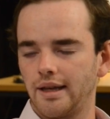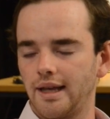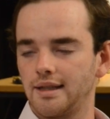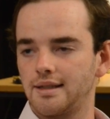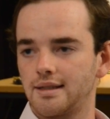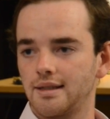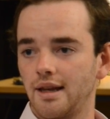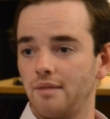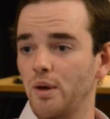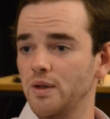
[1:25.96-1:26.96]
It's
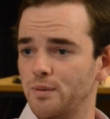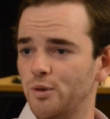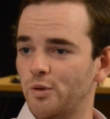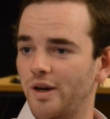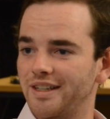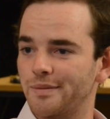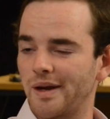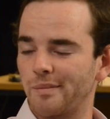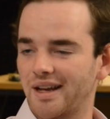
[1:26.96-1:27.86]
impossible to write about